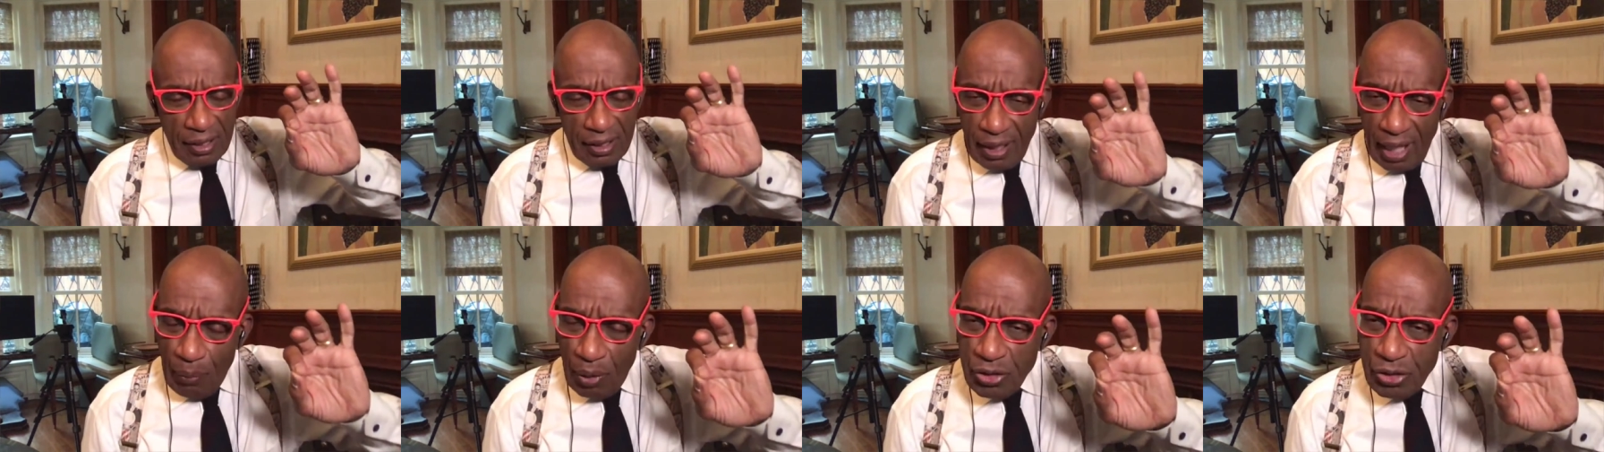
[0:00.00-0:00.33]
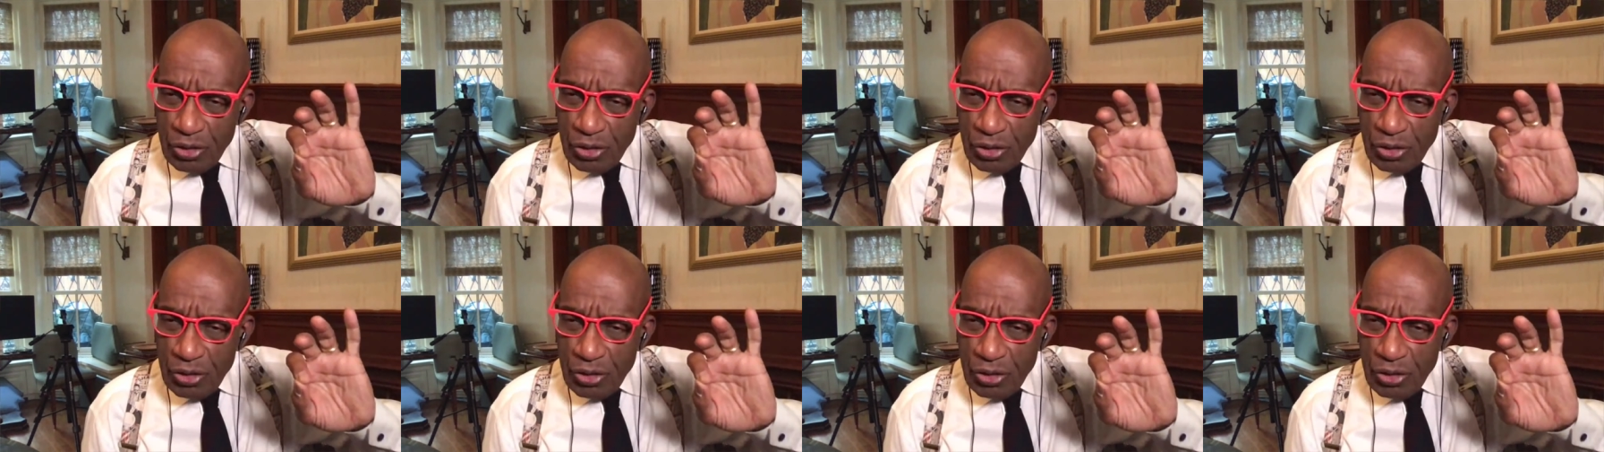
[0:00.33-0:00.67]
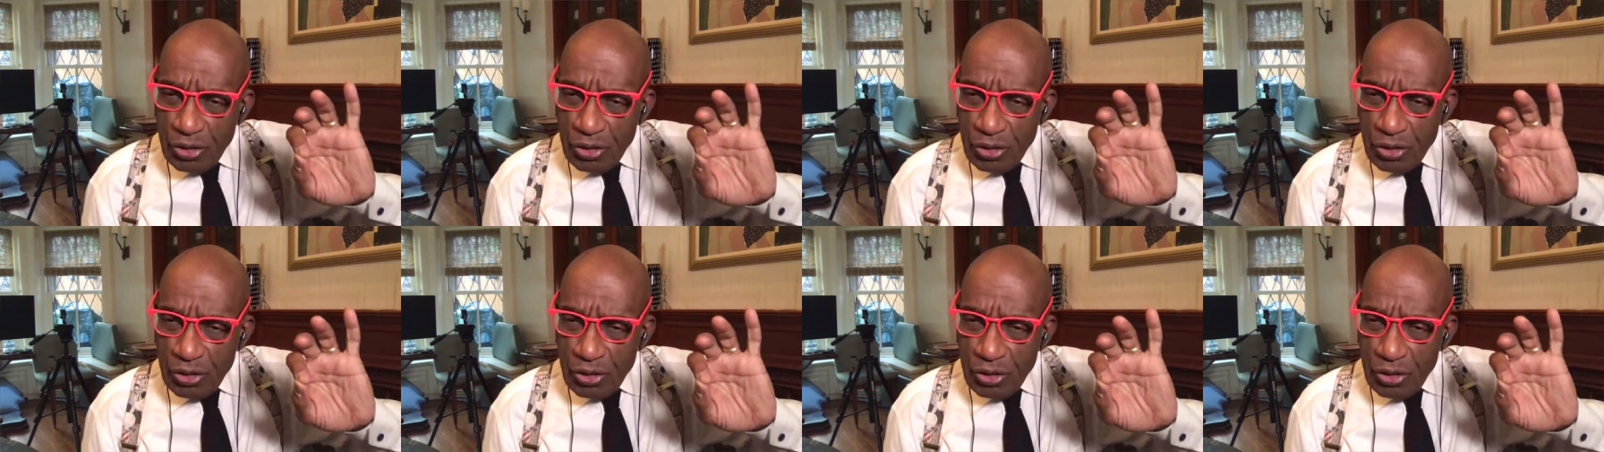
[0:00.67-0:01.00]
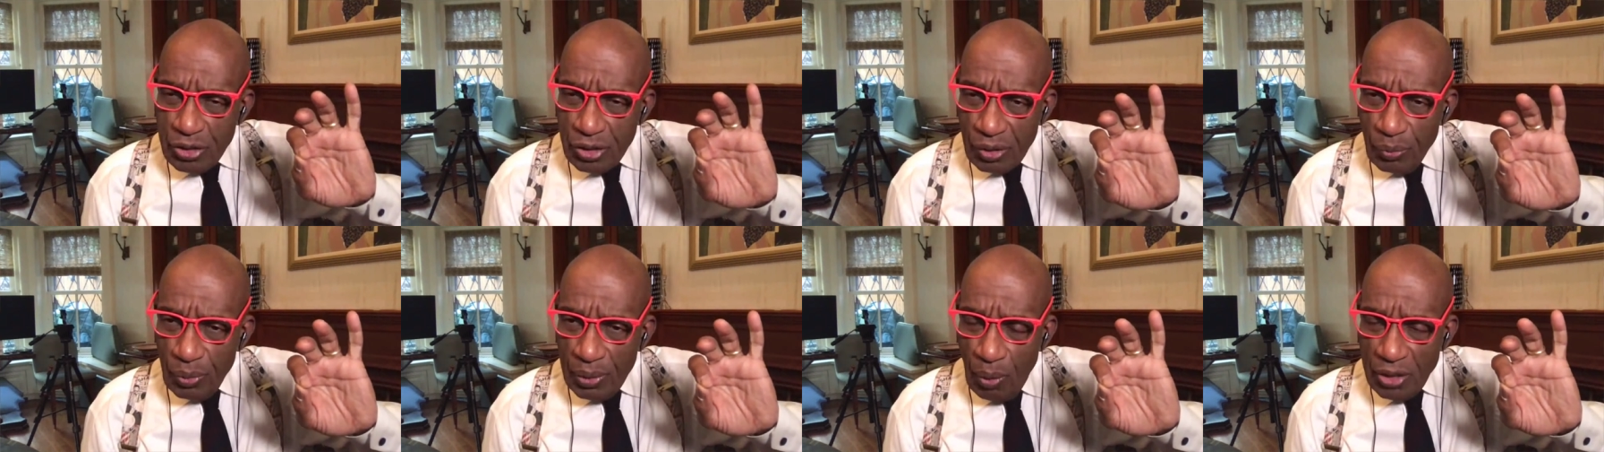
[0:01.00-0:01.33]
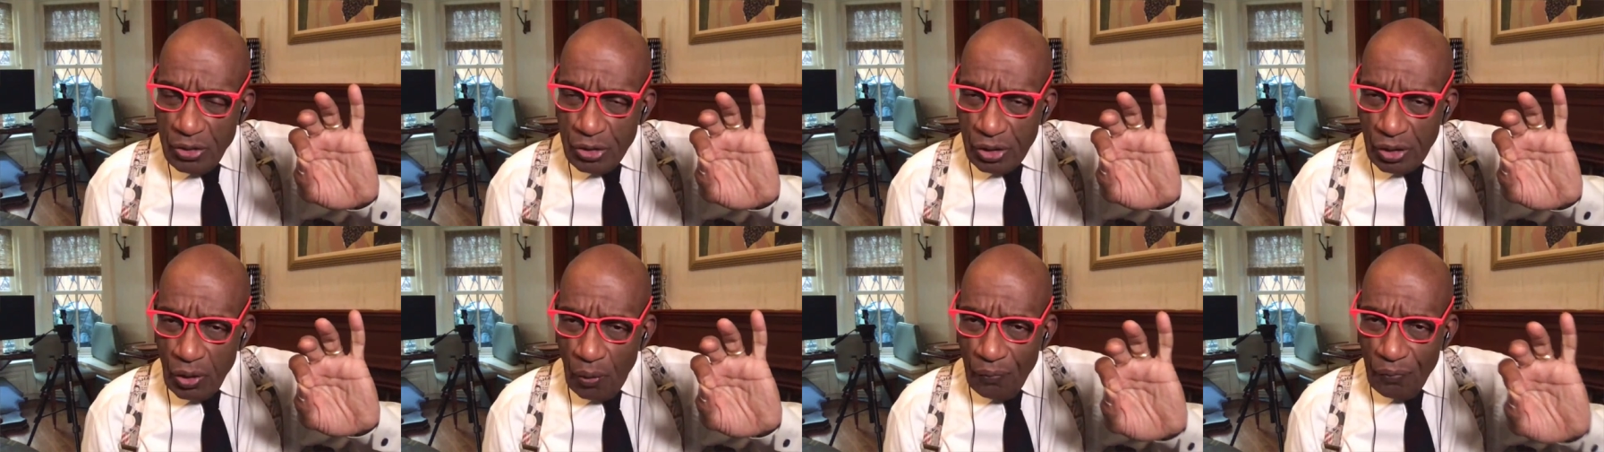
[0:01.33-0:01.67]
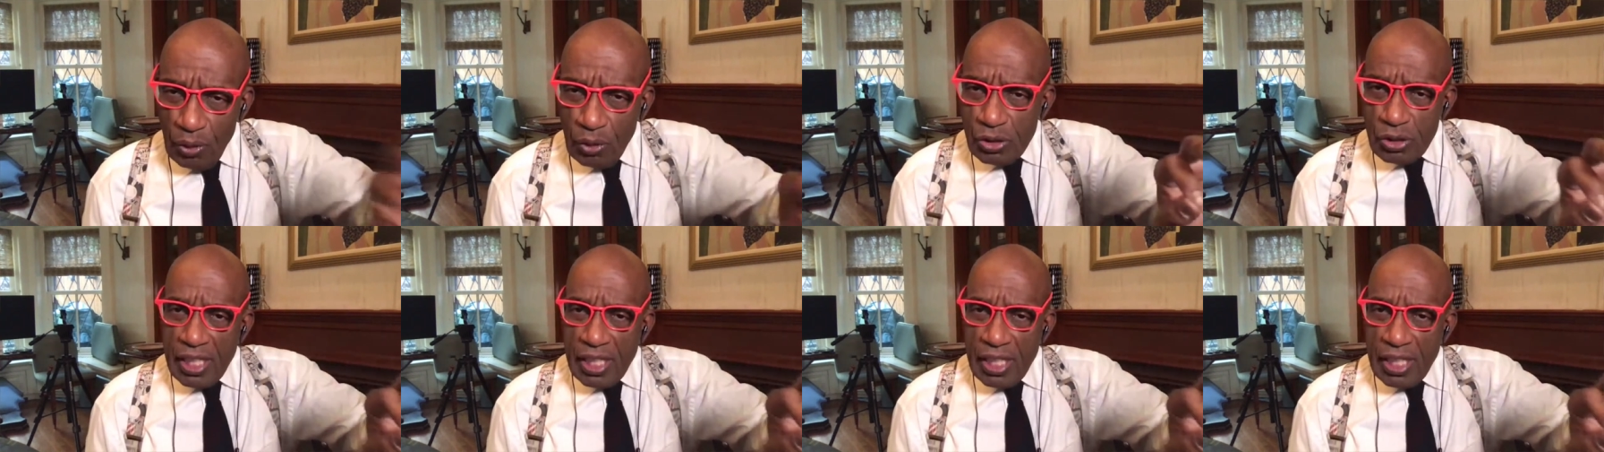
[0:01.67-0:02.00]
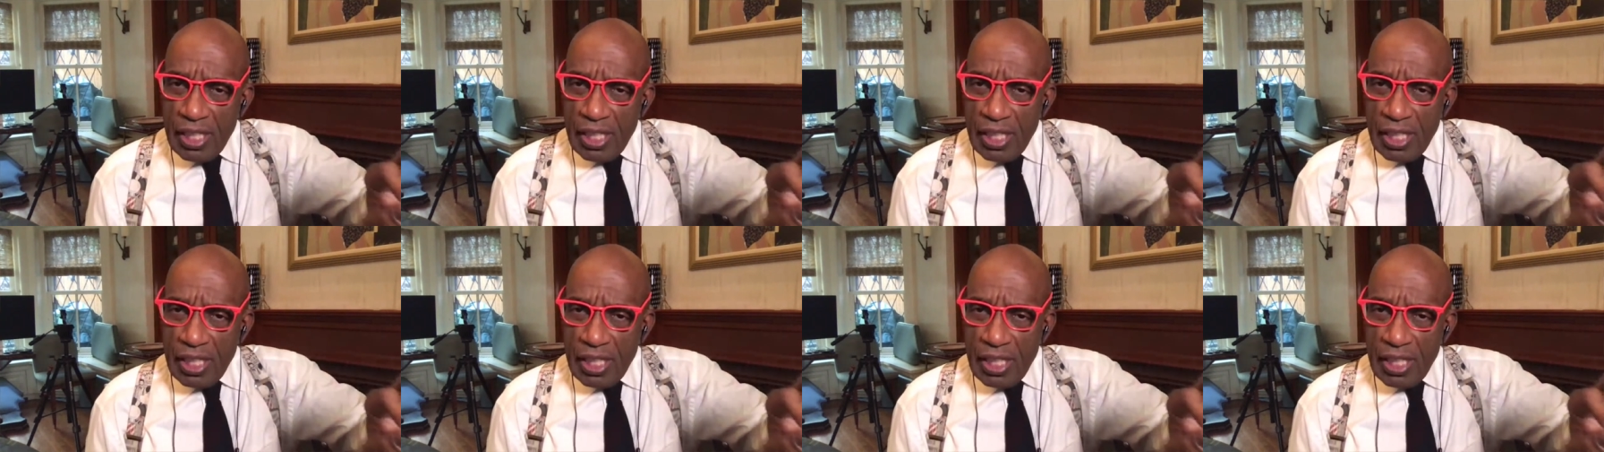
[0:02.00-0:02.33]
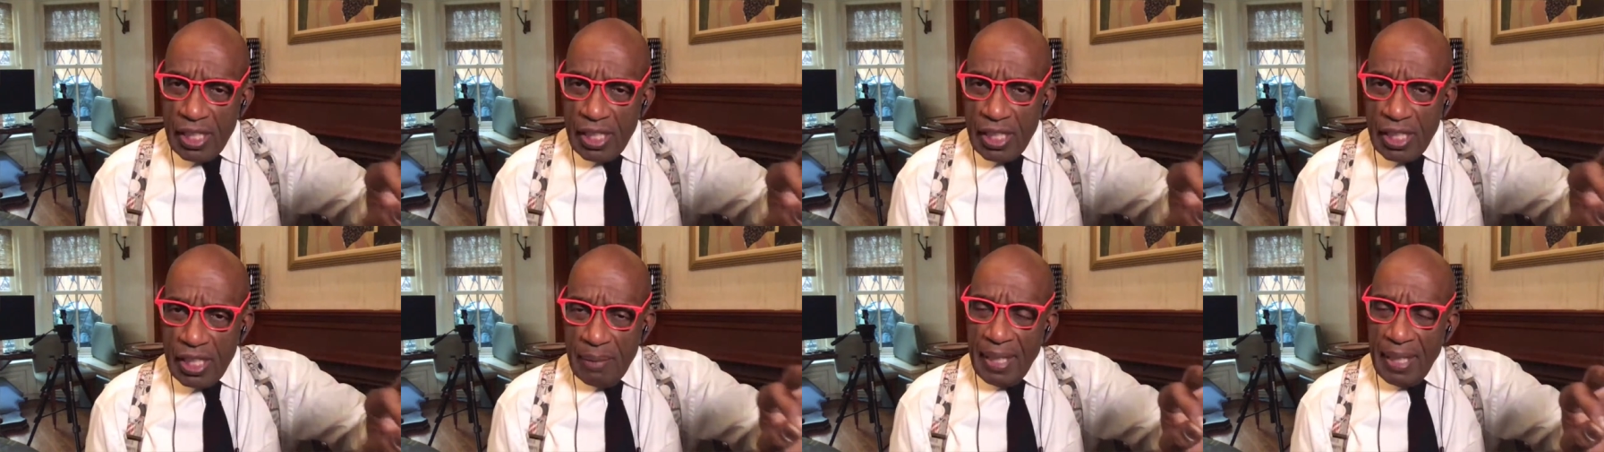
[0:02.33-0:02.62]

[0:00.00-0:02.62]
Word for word: I want you to, we want you to go full steam ahead,